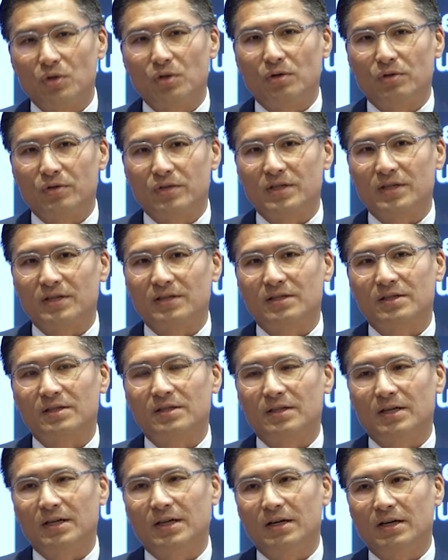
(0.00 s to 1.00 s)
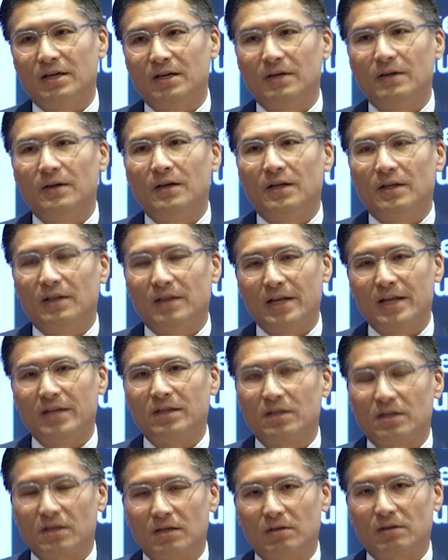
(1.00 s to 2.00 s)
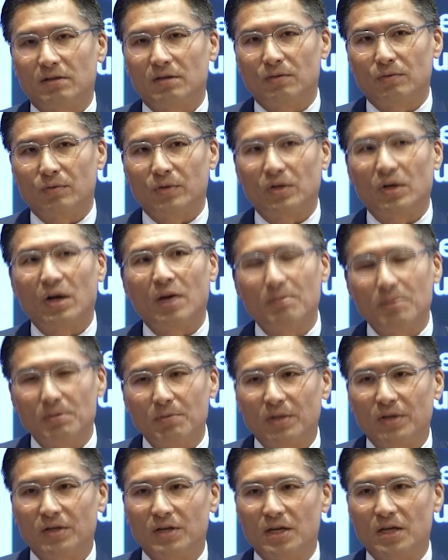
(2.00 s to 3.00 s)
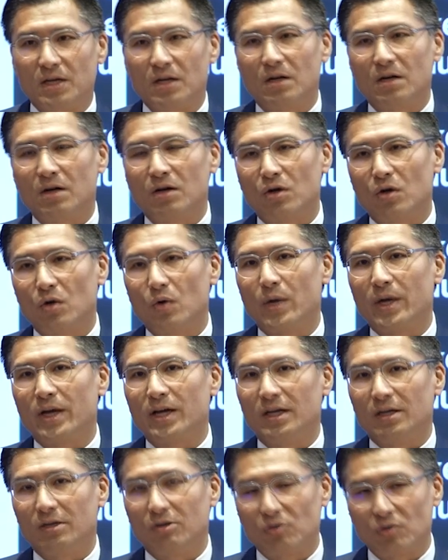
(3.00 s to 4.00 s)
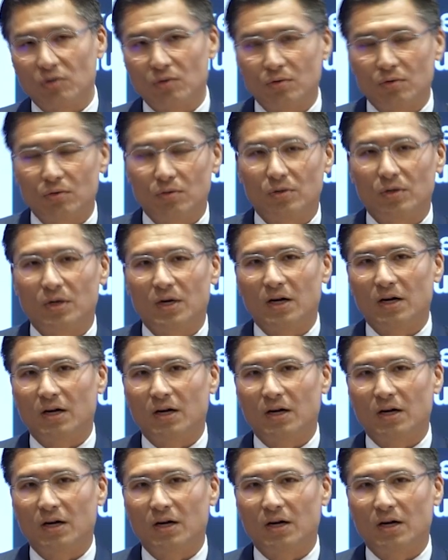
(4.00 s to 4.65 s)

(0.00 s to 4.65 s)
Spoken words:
Just letting the retirement money going into